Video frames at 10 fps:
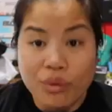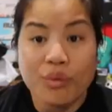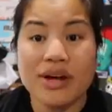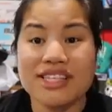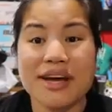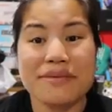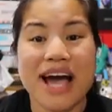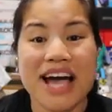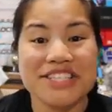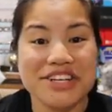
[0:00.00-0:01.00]
What's up
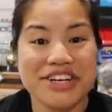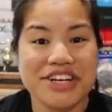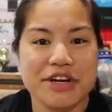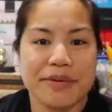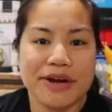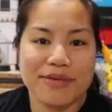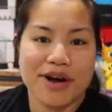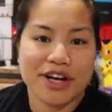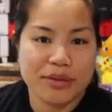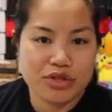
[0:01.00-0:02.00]
guys, Nerdy Noob here,
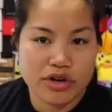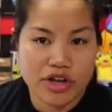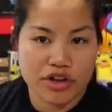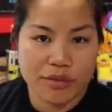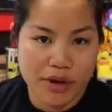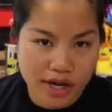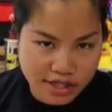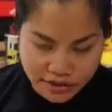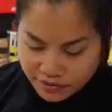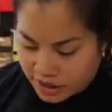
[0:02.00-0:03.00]
welcome to another
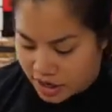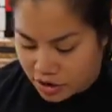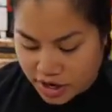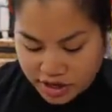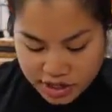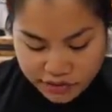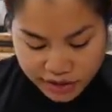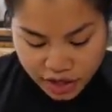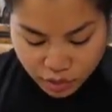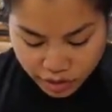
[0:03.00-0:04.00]
unboxing video. In this
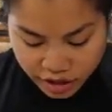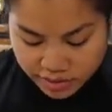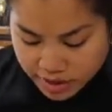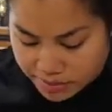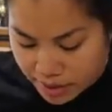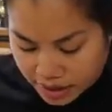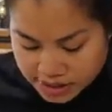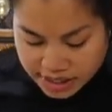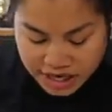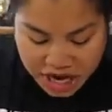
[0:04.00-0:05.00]
video, we're going to be
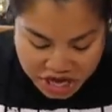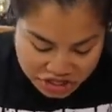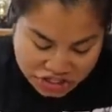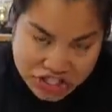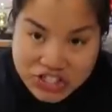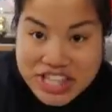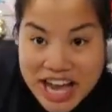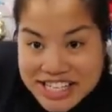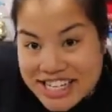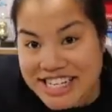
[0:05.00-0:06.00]
unboxing the
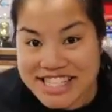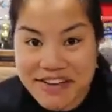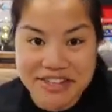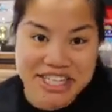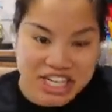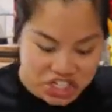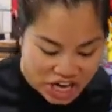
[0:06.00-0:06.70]
2017